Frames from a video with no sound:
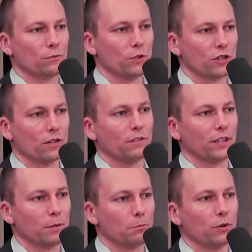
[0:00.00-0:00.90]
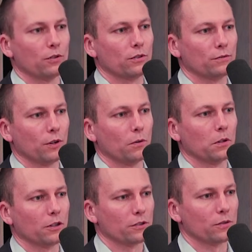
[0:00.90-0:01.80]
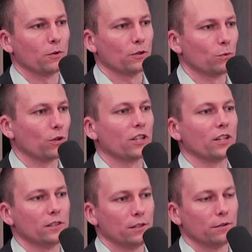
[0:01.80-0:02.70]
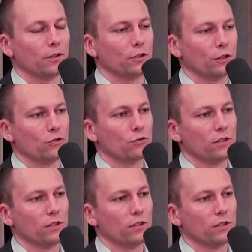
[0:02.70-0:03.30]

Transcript: which are very important for our customers working in different countries.